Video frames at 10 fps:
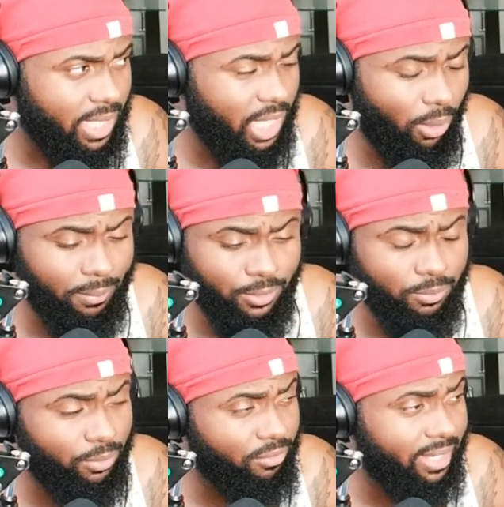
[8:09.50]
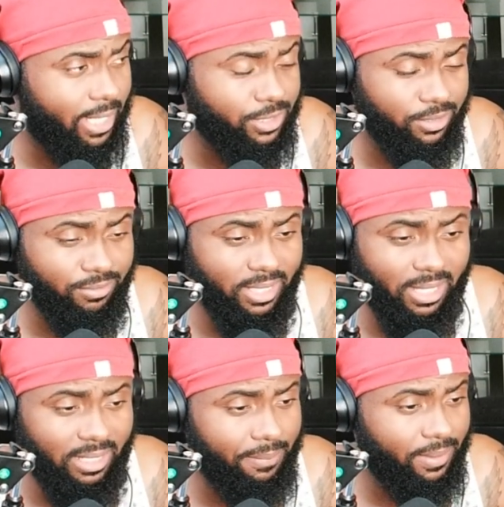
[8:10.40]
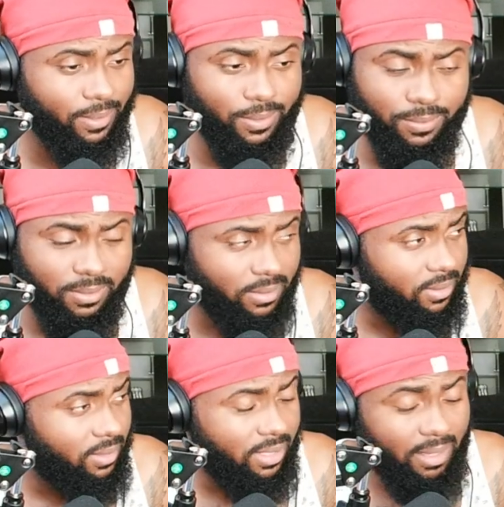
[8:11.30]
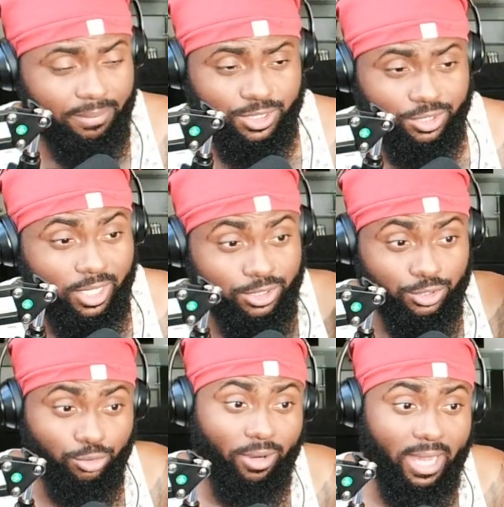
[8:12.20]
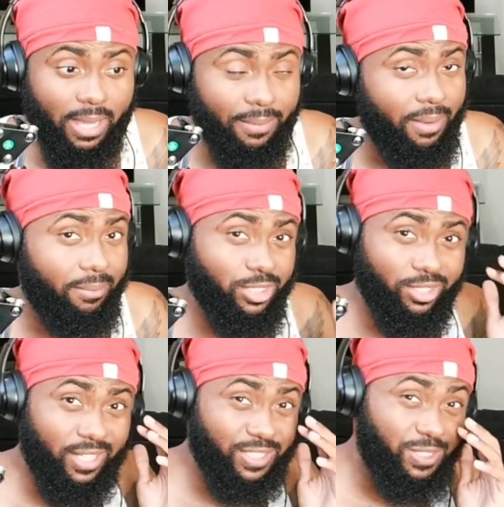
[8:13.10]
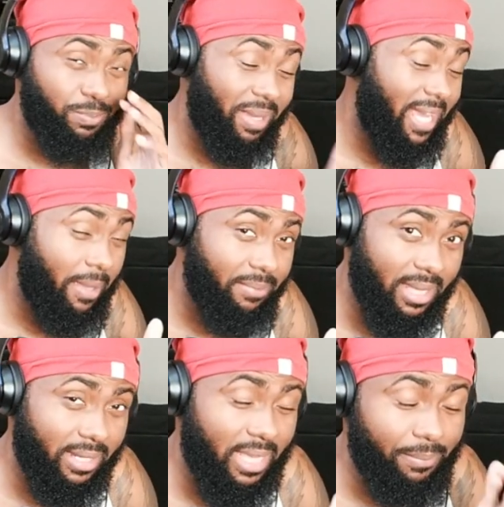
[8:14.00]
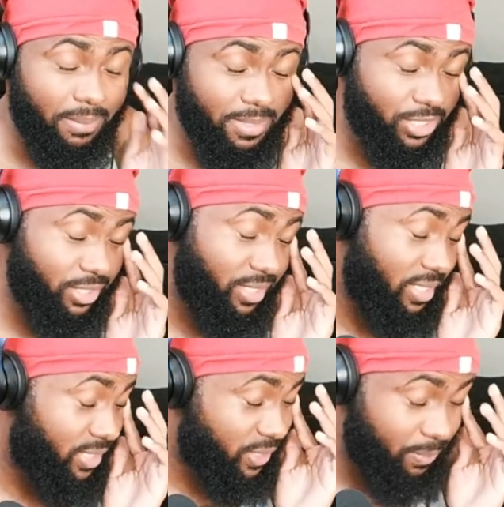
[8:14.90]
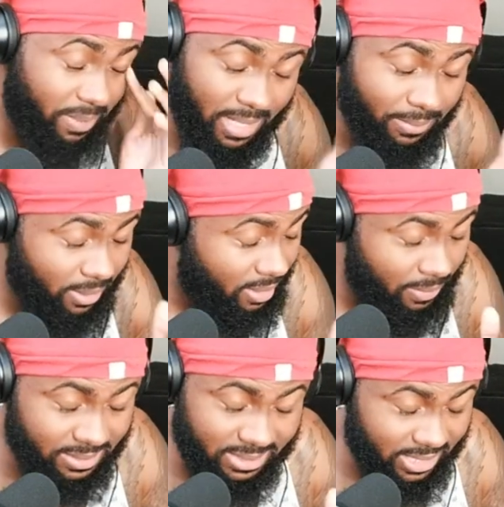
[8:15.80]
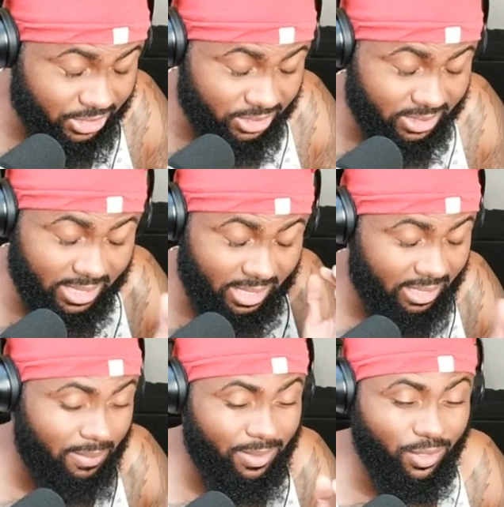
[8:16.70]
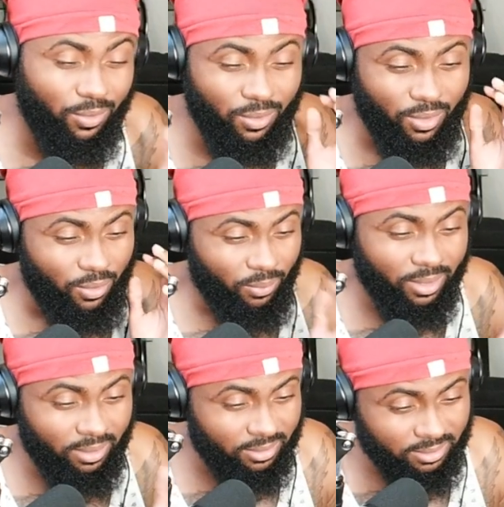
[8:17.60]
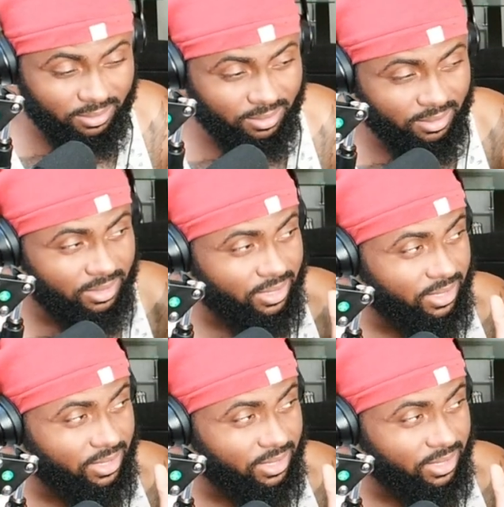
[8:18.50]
Y'all want me to do more reaction to Ren? Y'all let me know. Y'all make sure y'all subscribe. Make sure y'all spam that like button. Make sure y'all spam the comment section. And y'all let me know what other